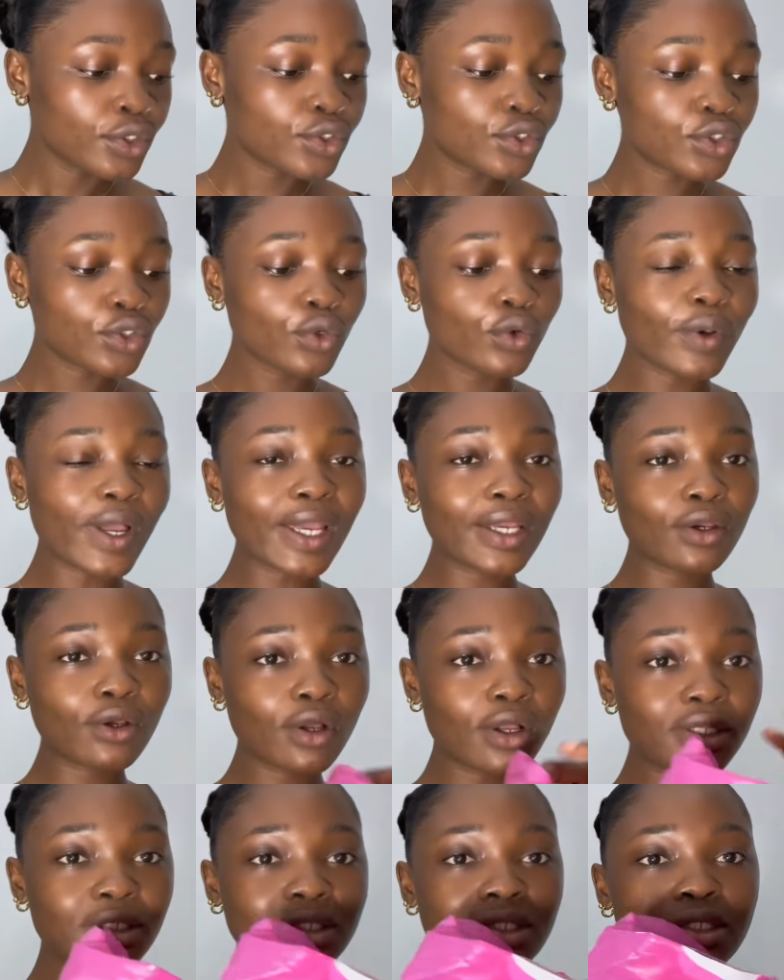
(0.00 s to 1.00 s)
So I
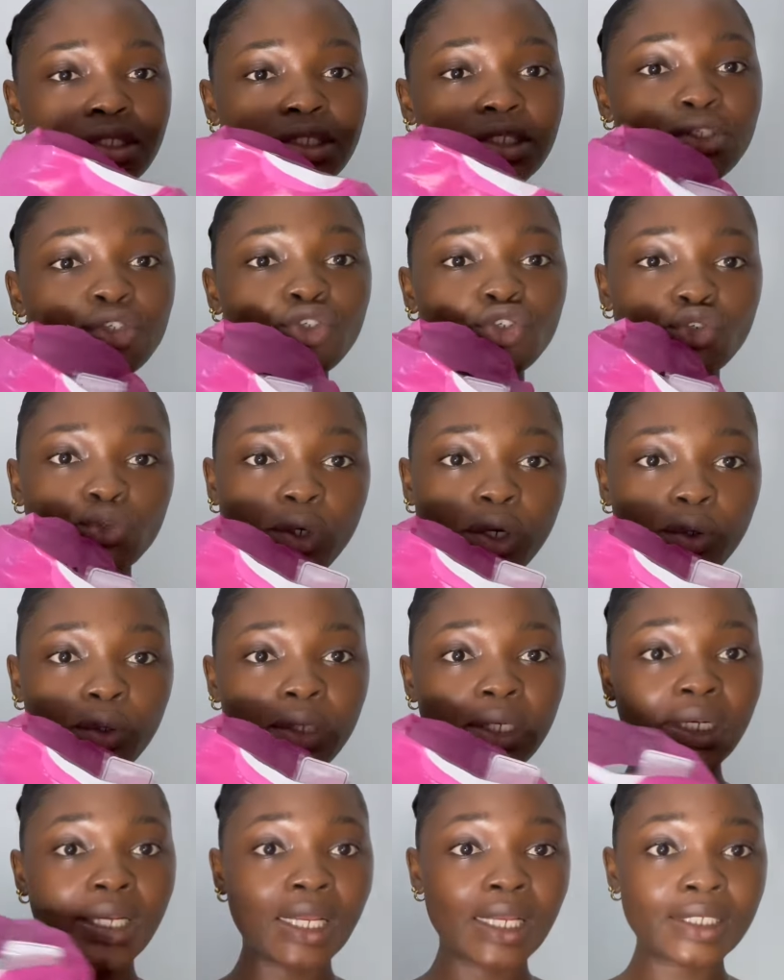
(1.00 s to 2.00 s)
got this
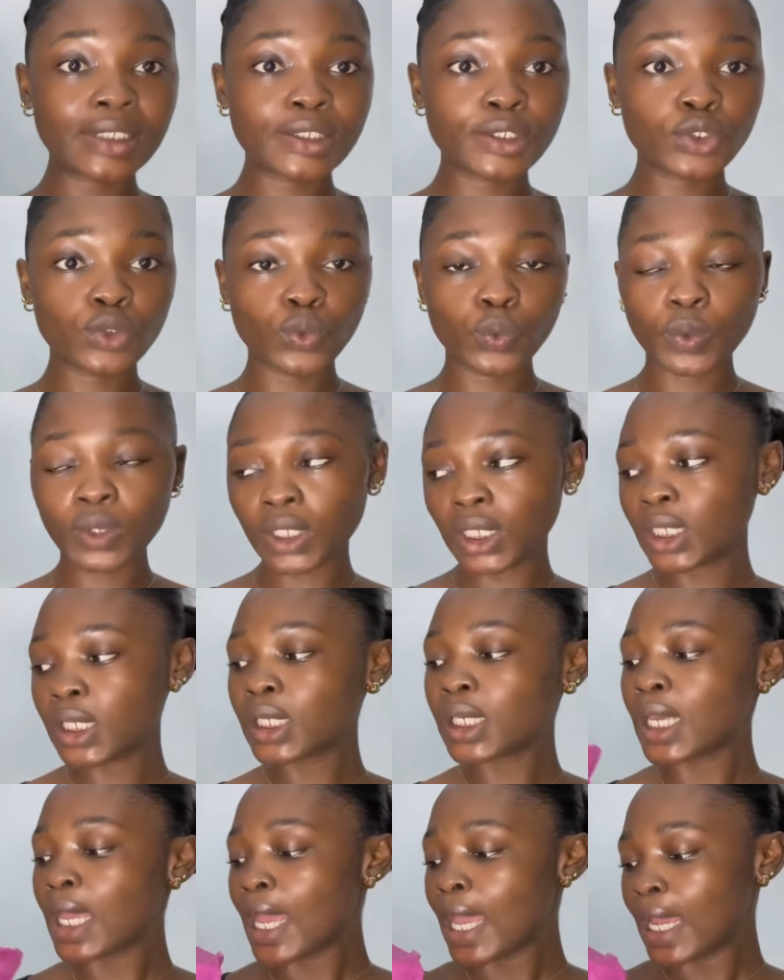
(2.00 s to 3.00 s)
jewelry last week,
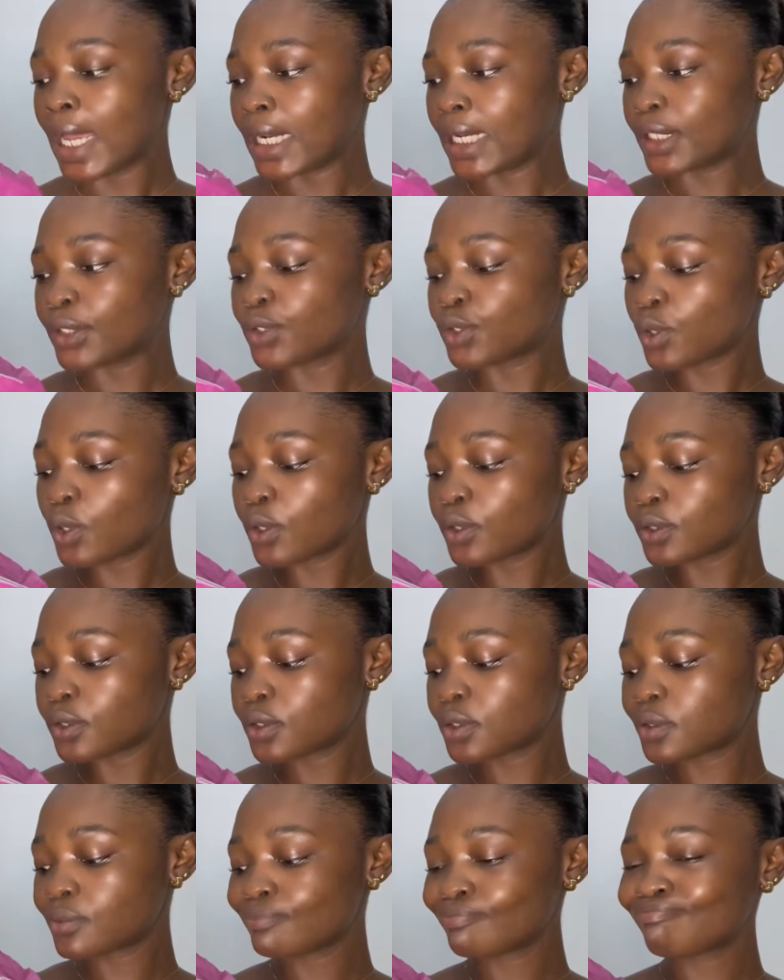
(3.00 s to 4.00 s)
and I
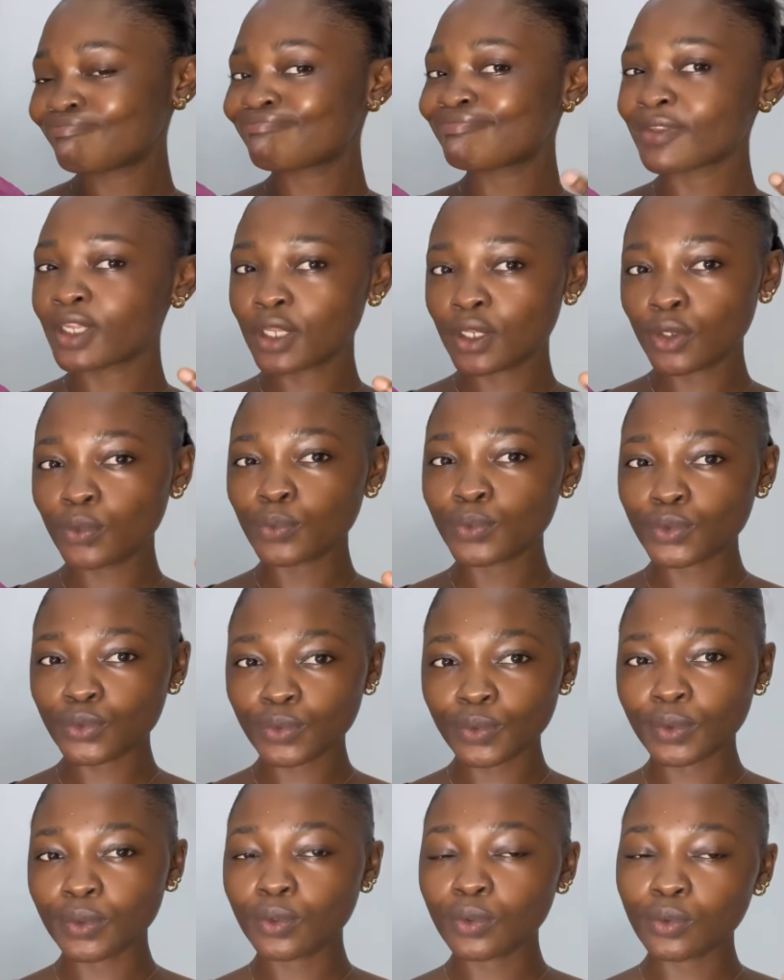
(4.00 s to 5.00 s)
thought it
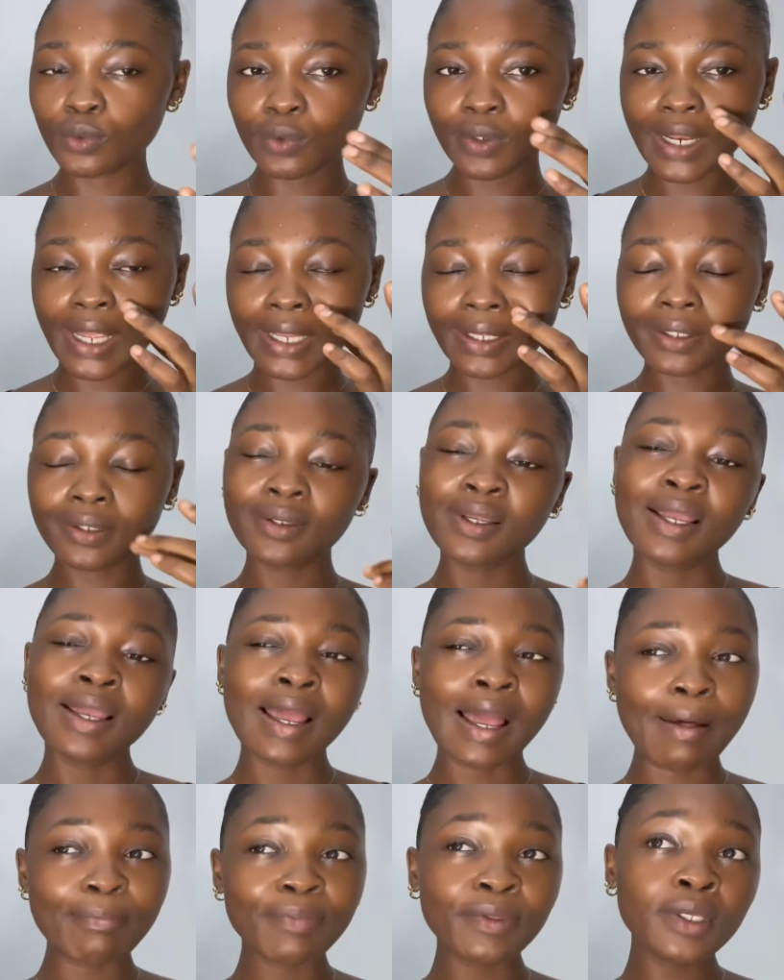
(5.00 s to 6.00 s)
will go like,
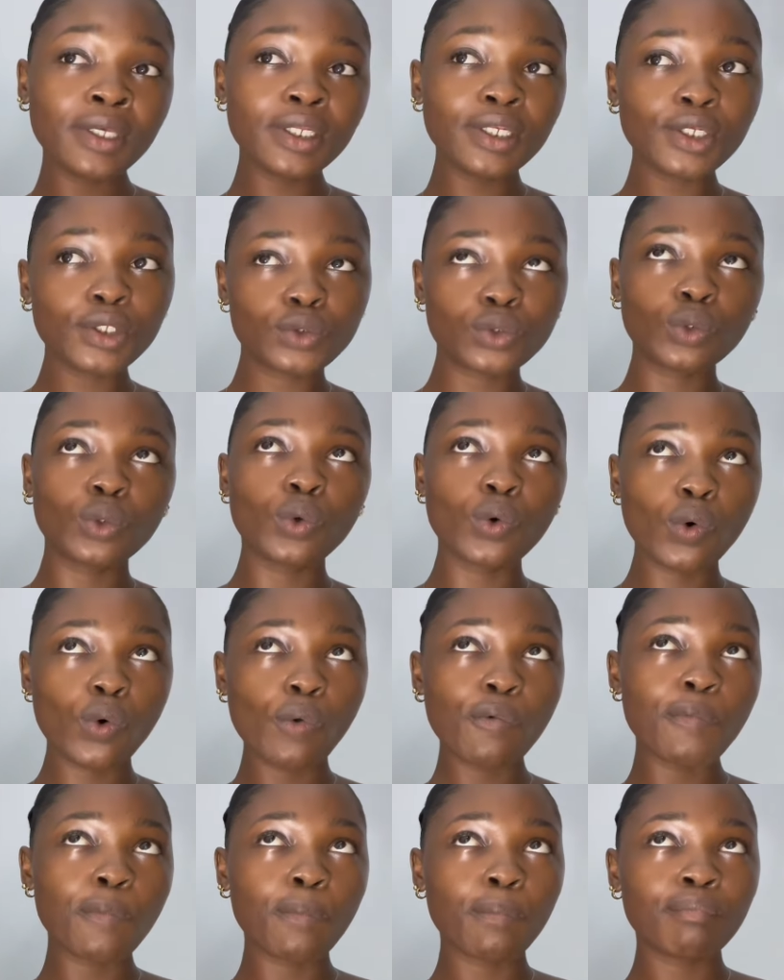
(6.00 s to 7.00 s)
I'm thinking it will
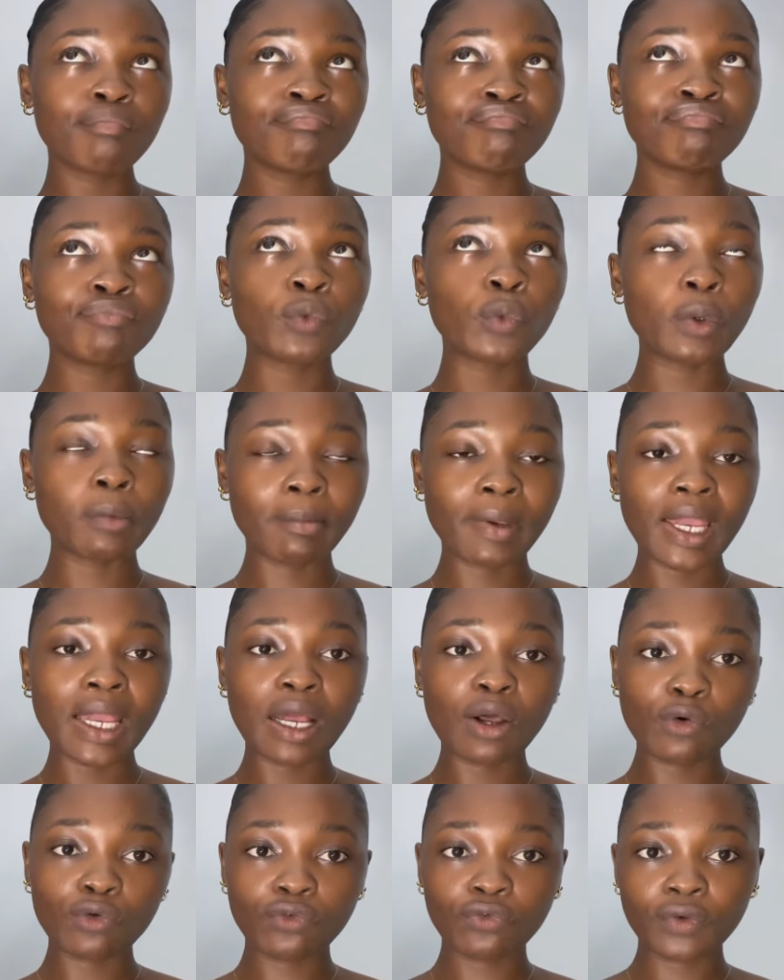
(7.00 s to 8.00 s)
go with my
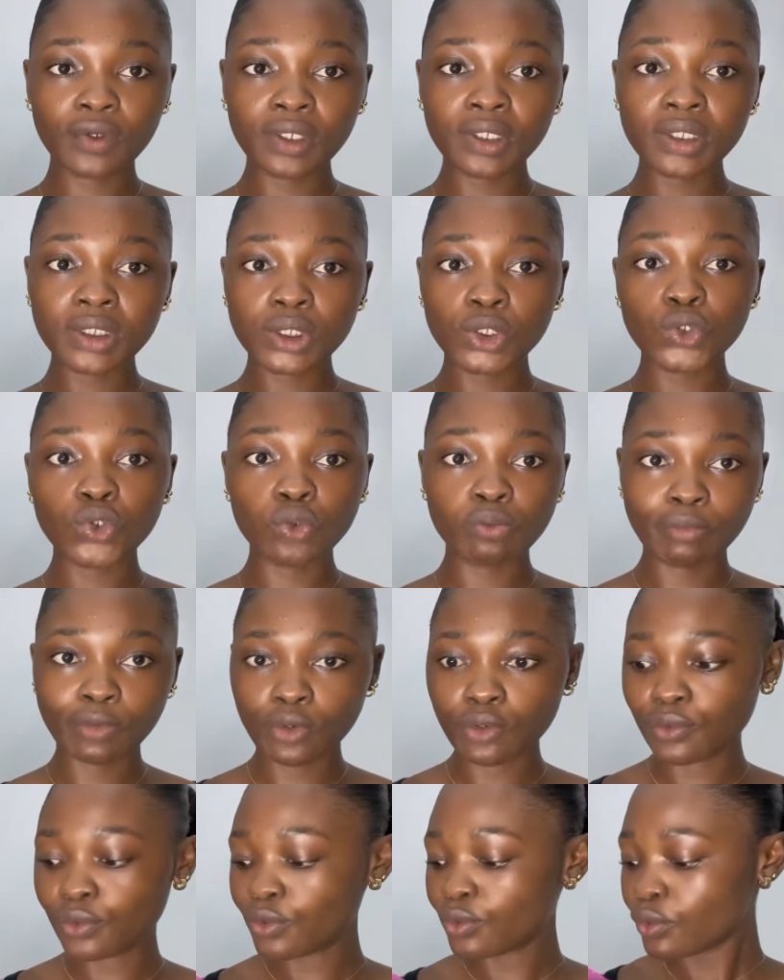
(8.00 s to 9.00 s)
outfit
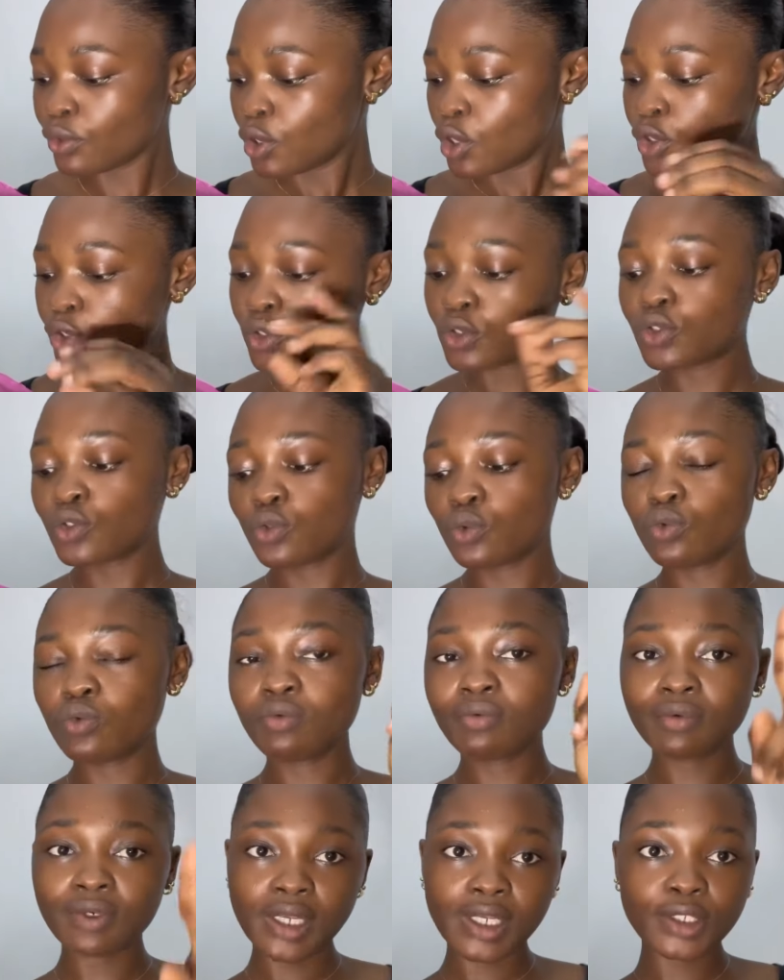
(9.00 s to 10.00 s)
tomorrow. So
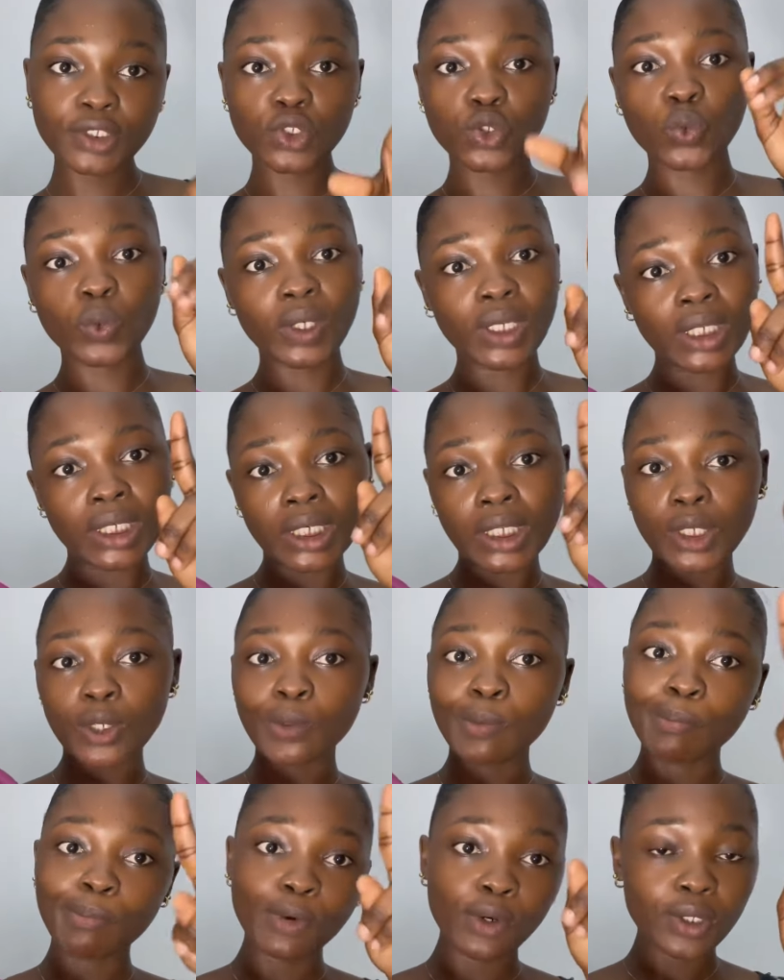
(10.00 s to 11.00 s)
let's quickly
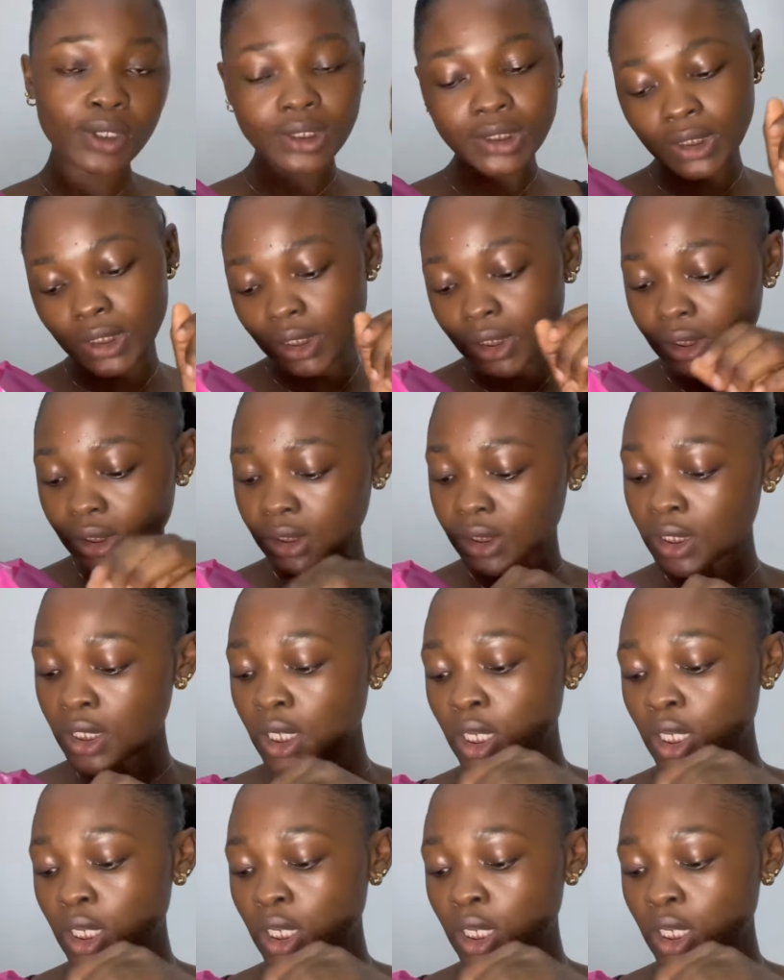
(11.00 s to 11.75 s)
unbox it.